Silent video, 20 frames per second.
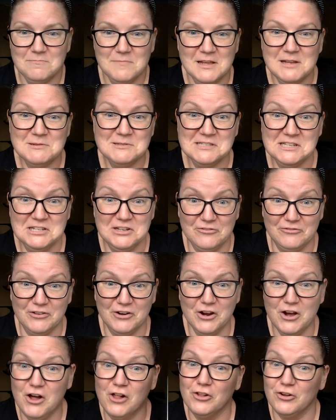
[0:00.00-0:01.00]
is a
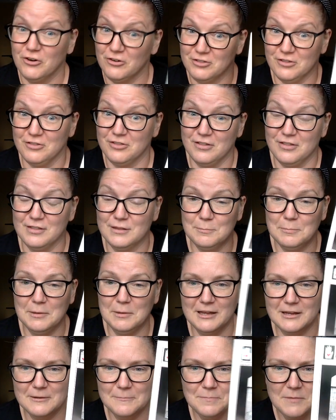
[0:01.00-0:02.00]
different color other than the
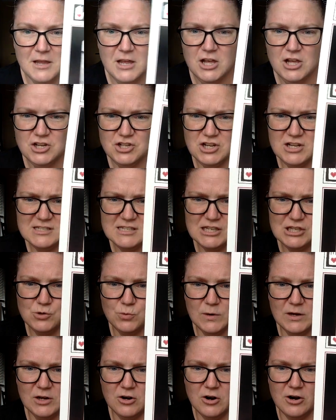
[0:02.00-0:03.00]
pink. She's a
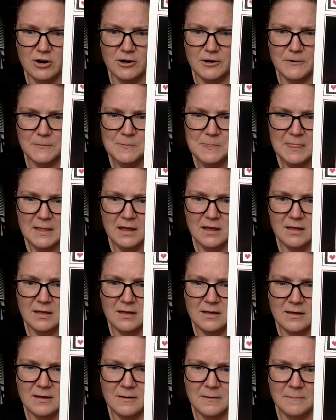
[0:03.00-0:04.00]
sweetheart.
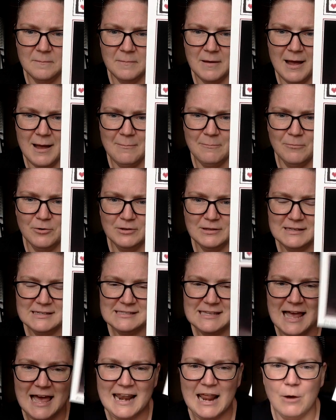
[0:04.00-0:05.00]
Um, I'm really
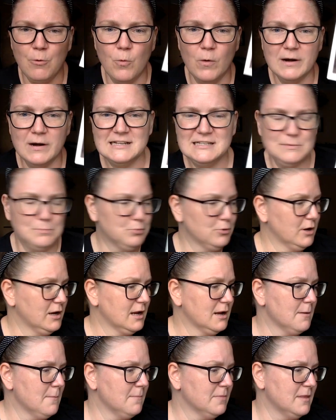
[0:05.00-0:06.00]
sad. I wanted to
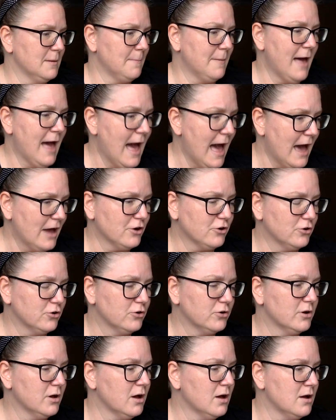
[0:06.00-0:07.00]
bring the
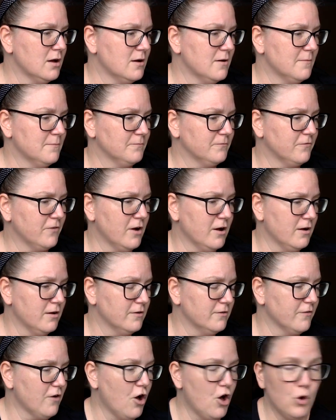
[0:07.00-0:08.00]
pattern um,
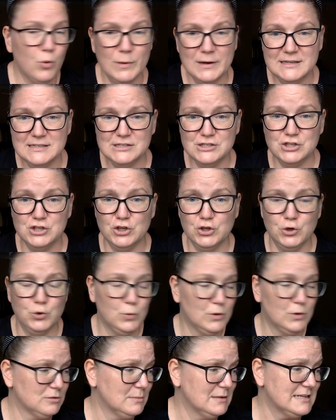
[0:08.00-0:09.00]
of Always You
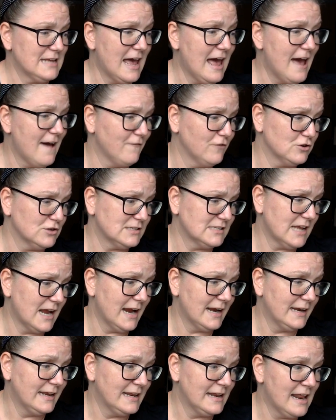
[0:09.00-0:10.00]
with me to have her
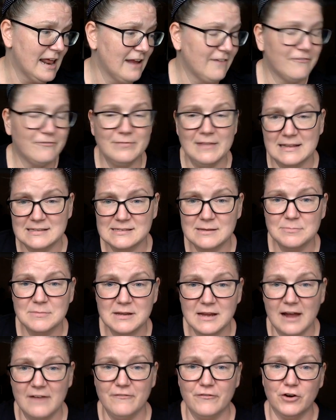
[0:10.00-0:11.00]
sign it. I, that's
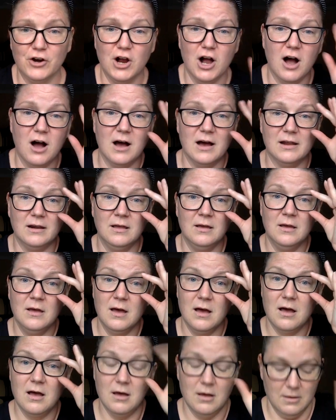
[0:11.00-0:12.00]
something I forgot
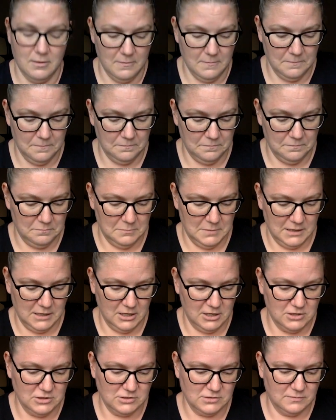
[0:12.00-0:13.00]
um,
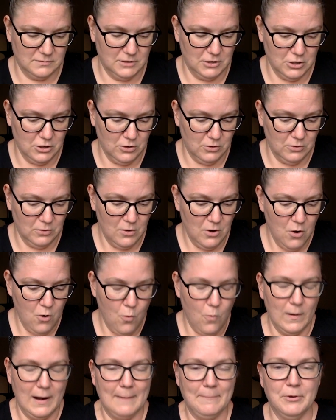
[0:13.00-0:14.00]
because, you know,
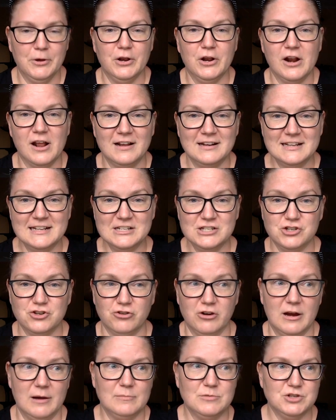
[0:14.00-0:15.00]
when I put it on
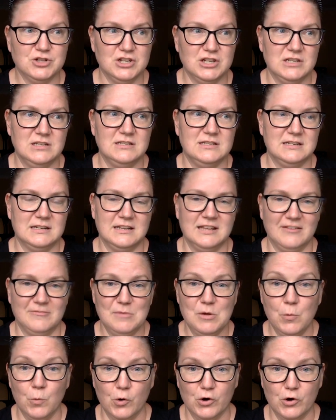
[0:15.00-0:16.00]
Instagram, she did give
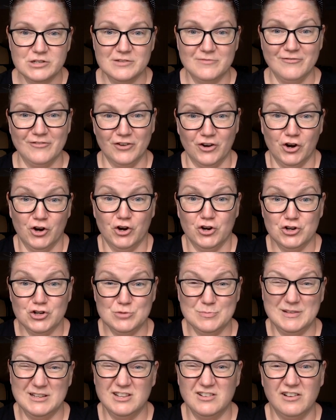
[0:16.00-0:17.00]
me words of
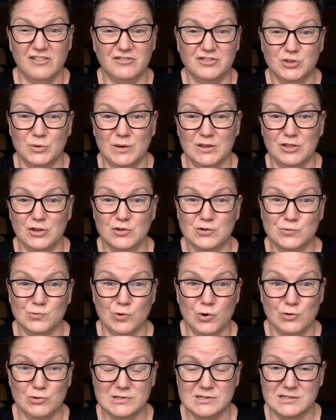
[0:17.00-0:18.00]
encouragement of doing those
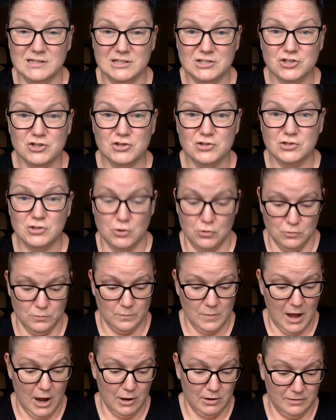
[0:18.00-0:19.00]
Rhodes stitches. So
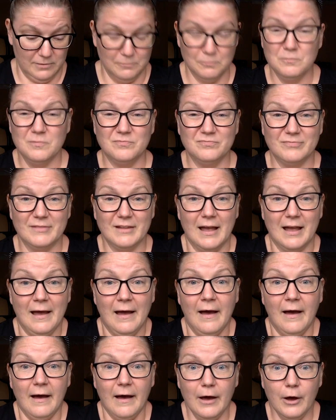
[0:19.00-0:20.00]
I,
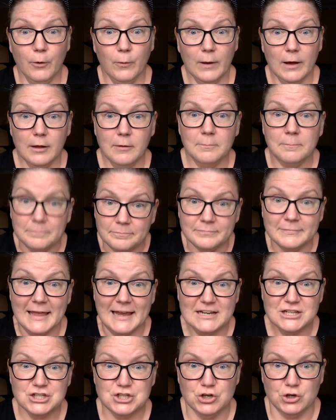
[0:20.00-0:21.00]
oh well,
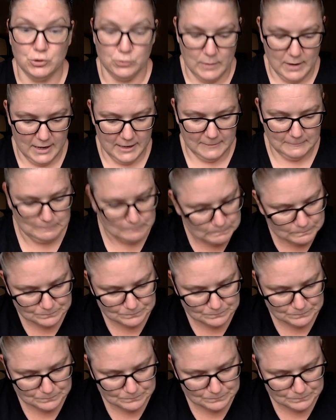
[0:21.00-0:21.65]
next year, right?